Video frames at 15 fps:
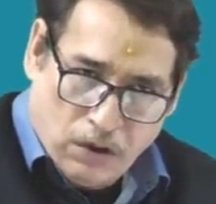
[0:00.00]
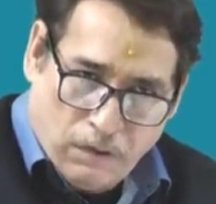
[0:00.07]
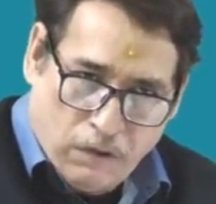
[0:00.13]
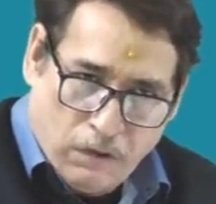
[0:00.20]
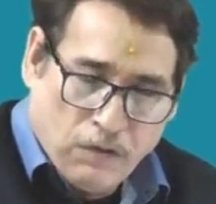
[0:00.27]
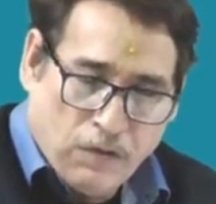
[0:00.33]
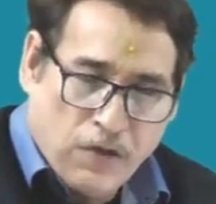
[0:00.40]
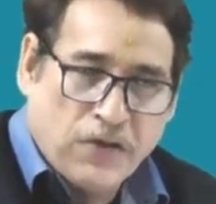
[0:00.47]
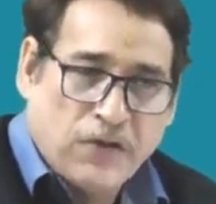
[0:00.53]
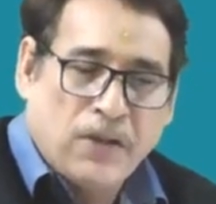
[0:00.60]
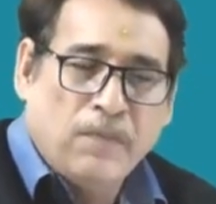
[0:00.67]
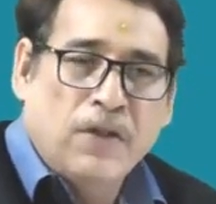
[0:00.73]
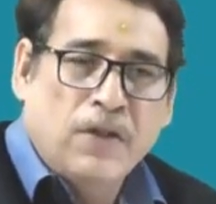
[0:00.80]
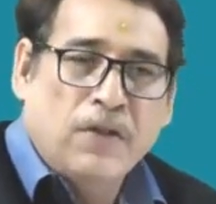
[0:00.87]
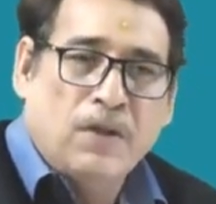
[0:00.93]
from
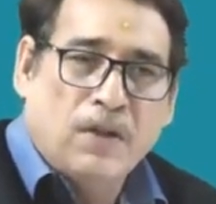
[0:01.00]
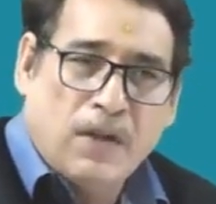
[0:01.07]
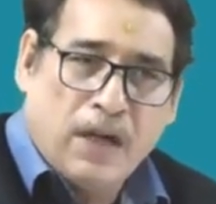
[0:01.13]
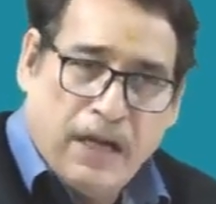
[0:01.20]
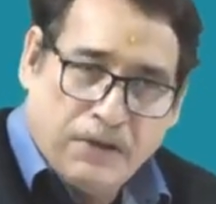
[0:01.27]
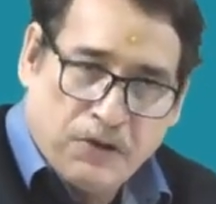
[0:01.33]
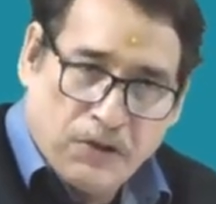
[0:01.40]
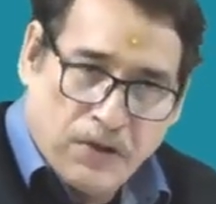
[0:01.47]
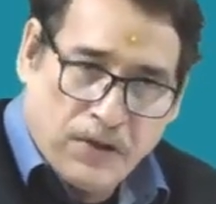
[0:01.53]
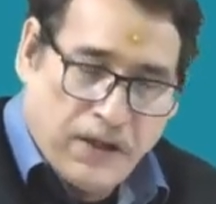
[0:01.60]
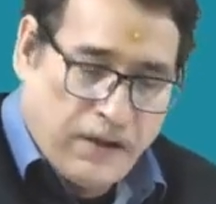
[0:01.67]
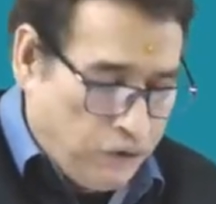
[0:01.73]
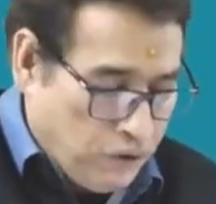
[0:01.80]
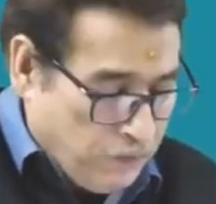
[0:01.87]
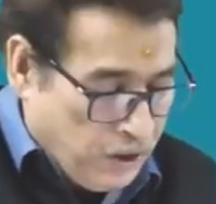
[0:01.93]
customers or cash
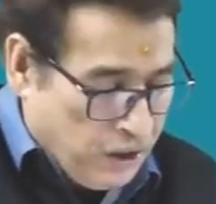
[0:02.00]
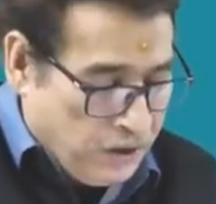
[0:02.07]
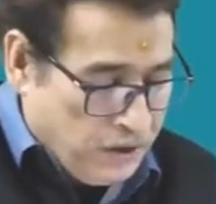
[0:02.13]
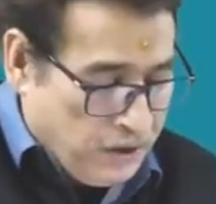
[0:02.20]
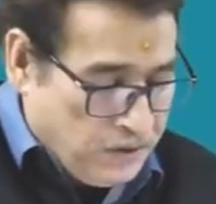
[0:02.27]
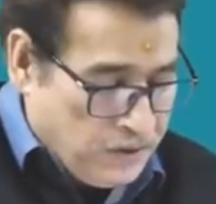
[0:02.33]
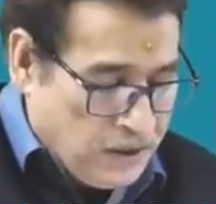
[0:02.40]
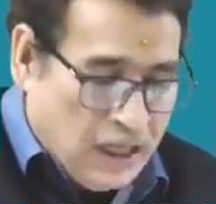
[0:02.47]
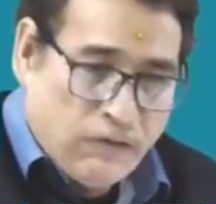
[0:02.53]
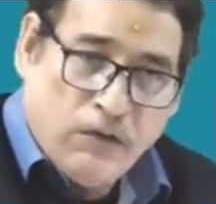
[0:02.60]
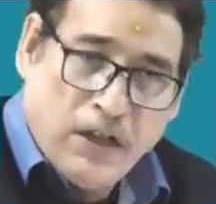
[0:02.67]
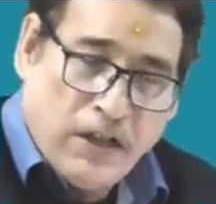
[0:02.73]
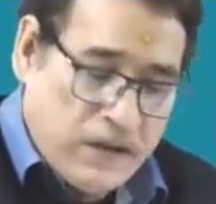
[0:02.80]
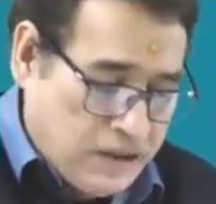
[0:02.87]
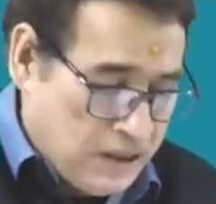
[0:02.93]
received from debtors are
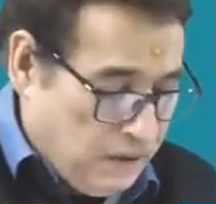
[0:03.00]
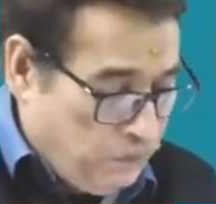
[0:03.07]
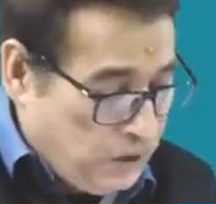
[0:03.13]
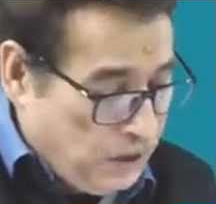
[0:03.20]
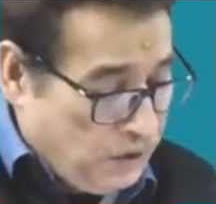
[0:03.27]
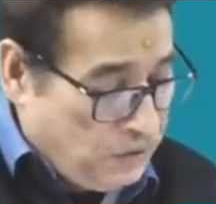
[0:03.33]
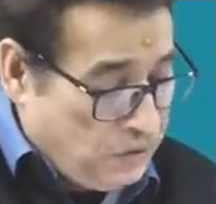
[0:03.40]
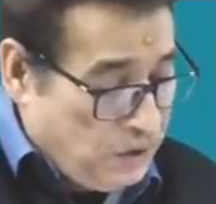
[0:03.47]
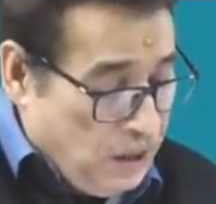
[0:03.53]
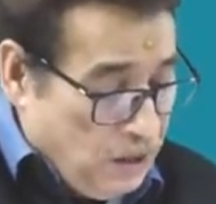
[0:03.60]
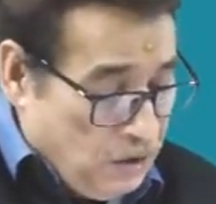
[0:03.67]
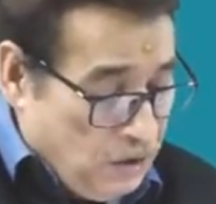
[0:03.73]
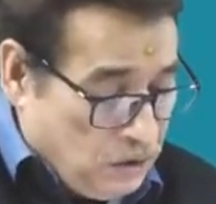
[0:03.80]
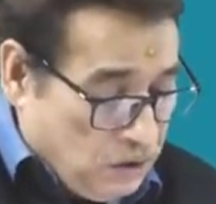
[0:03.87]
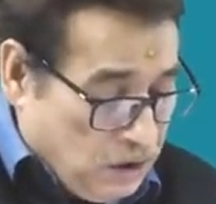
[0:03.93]
one and same things.
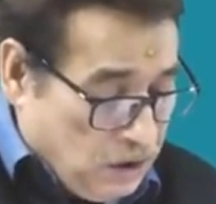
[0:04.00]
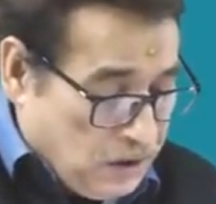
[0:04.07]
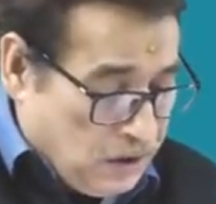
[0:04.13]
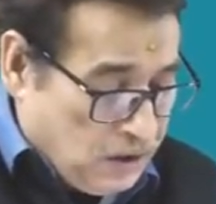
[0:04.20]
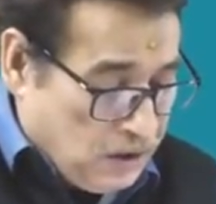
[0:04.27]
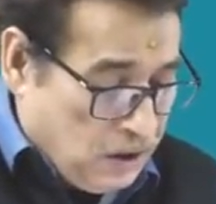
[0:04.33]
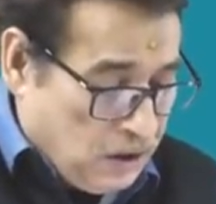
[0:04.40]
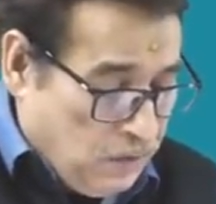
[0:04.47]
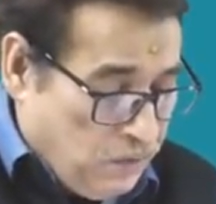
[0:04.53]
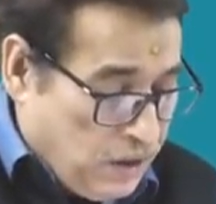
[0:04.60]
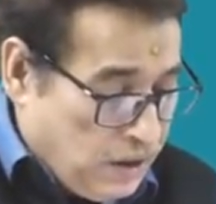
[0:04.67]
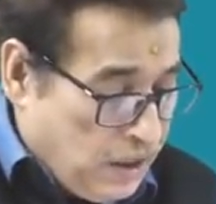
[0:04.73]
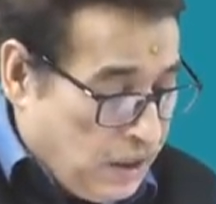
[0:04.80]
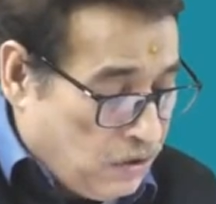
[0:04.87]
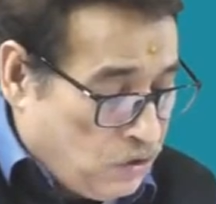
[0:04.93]
So this is nothing but
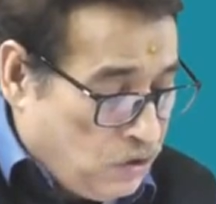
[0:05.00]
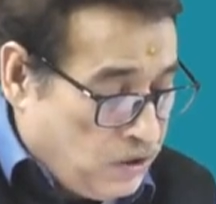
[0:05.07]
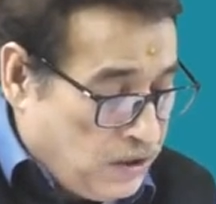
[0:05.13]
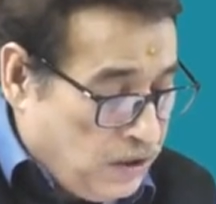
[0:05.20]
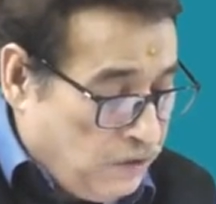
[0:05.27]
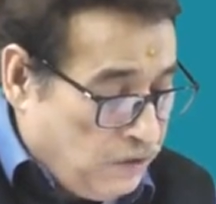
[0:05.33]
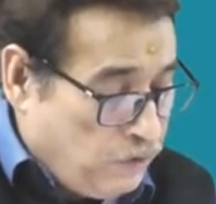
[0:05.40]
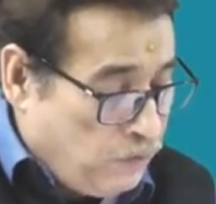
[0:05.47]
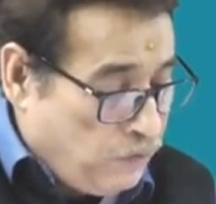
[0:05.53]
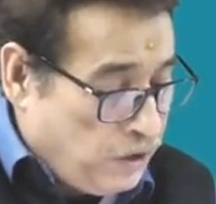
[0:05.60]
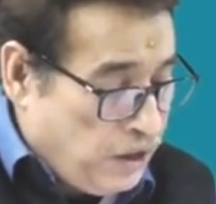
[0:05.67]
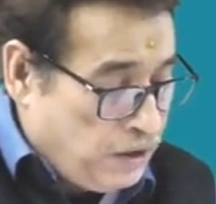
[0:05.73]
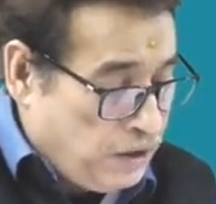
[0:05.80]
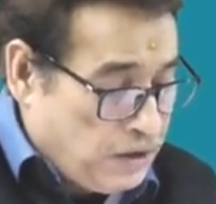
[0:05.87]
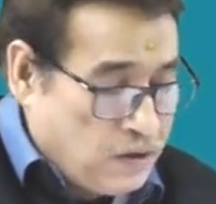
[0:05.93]
cash received from
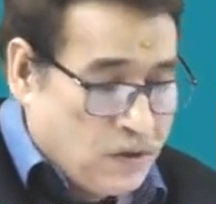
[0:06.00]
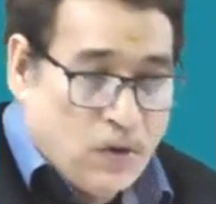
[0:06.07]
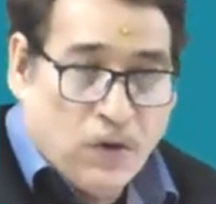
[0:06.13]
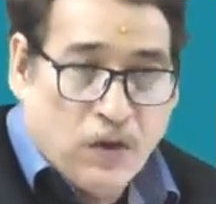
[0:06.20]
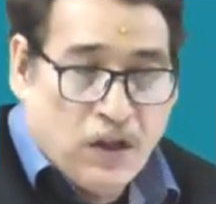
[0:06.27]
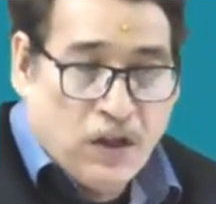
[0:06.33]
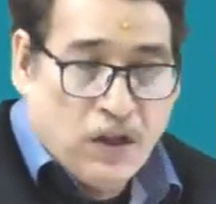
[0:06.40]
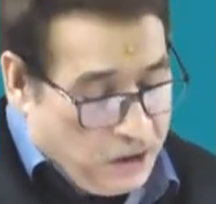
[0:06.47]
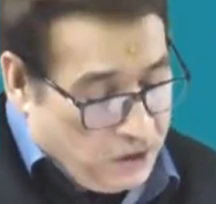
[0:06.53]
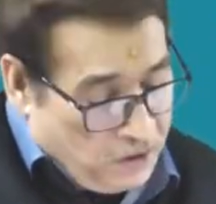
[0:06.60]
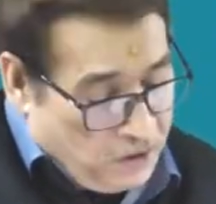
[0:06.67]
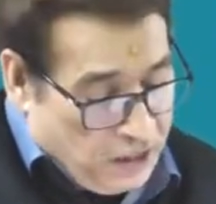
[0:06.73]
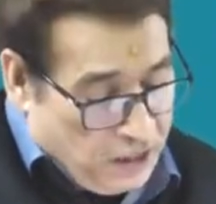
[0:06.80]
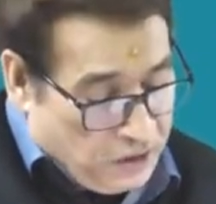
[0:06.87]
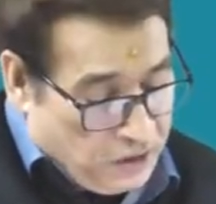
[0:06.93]
debtors. Total
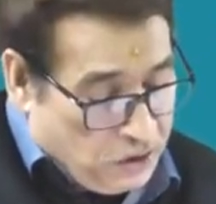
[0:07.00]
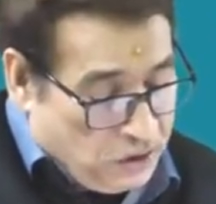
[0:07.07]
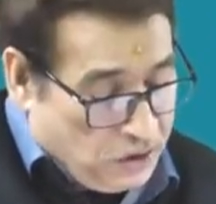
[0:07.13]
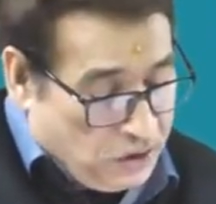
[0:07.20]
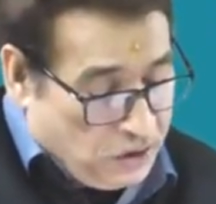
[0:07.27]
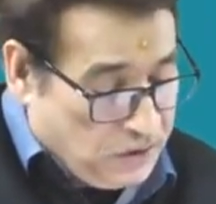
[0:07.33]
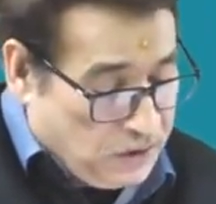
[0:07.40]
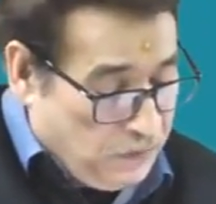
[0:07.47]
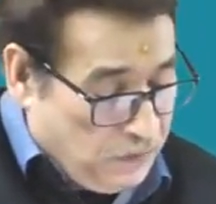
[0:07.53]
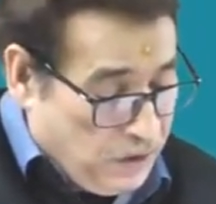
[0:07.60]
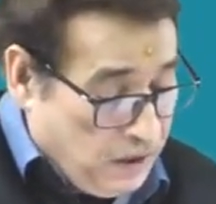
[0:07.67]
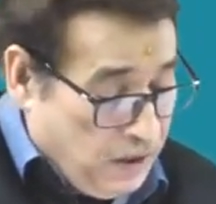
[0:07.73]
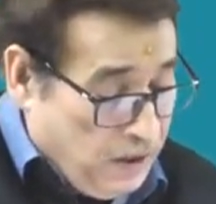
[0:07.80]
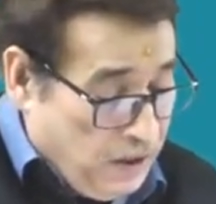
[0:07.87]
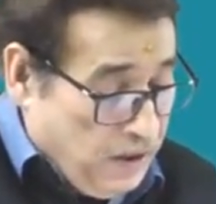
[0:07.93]
realization is given.
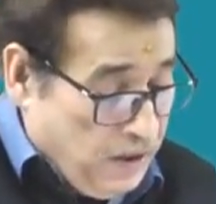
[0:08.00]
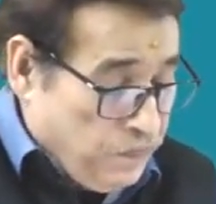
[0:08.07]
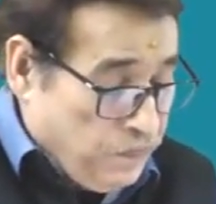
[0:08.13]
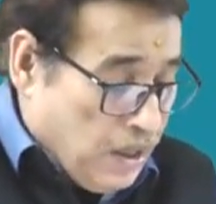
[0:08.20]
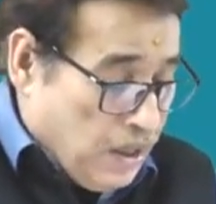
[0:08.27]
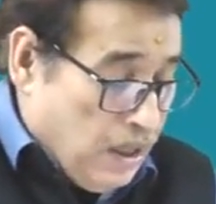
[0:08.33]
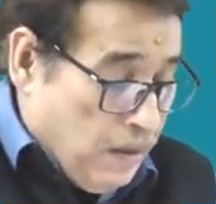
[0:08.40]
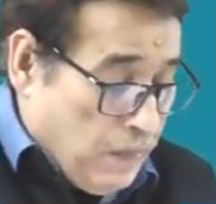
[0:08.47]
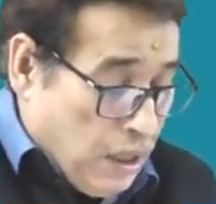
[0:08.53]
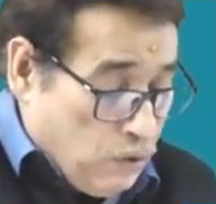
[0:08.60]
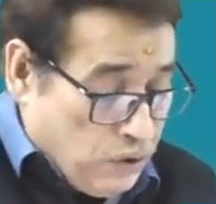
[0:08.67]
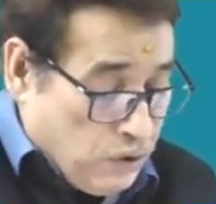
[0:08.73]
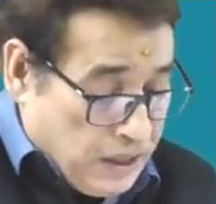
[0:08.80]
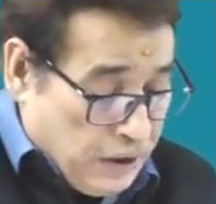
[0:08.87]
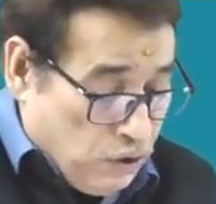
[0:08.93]
Amount
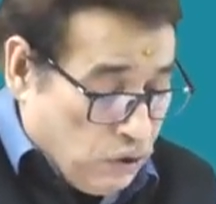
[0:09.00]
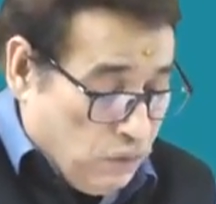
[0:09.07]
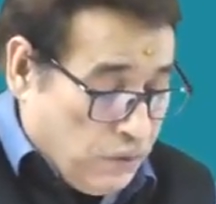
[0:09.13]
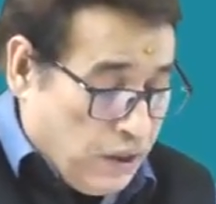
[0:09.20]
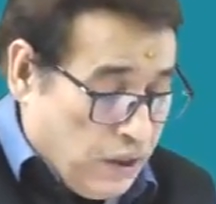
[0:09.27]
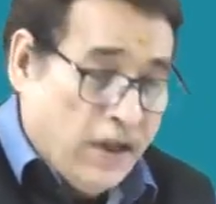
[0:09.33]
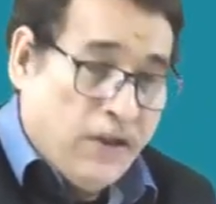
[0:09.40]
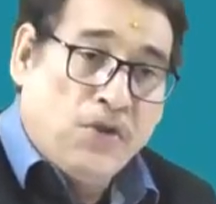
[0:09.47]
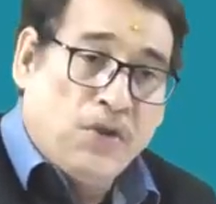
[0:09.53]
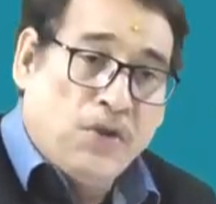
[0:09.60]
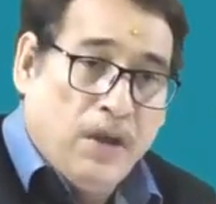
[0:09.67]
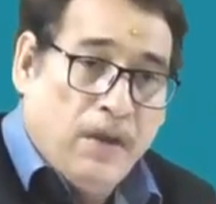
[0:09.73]
sent to branch.